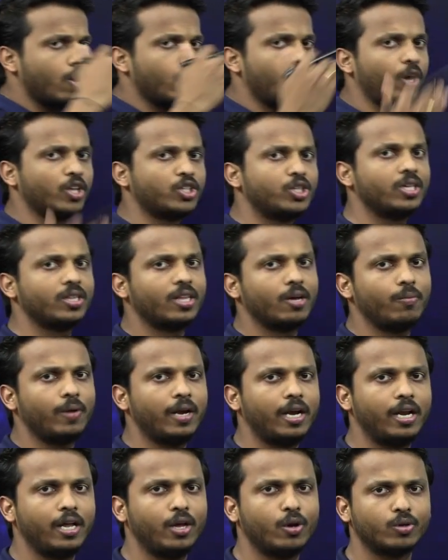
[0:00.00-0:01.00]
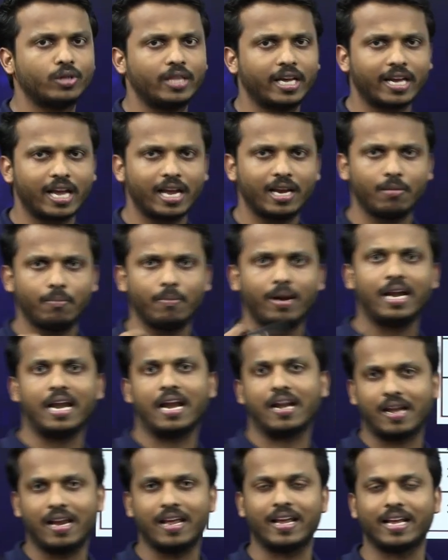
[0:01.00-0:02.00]
who are watching the video, they can
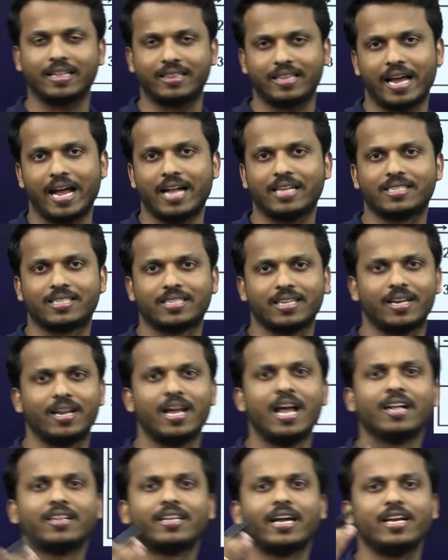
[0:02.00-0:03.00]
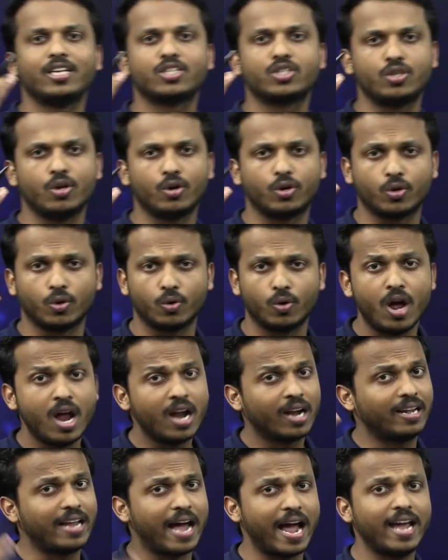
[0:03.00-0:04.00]
immediately get the answer. That is due to
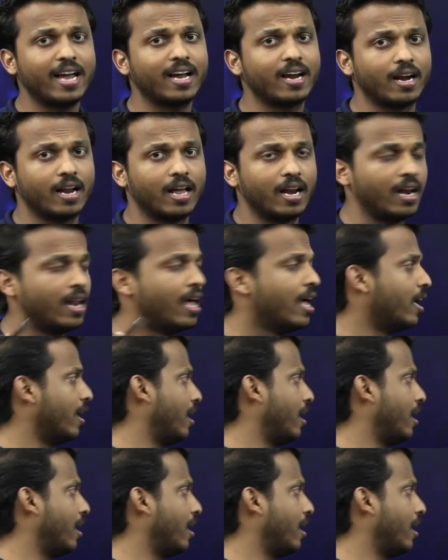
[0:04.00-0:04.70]
diagonal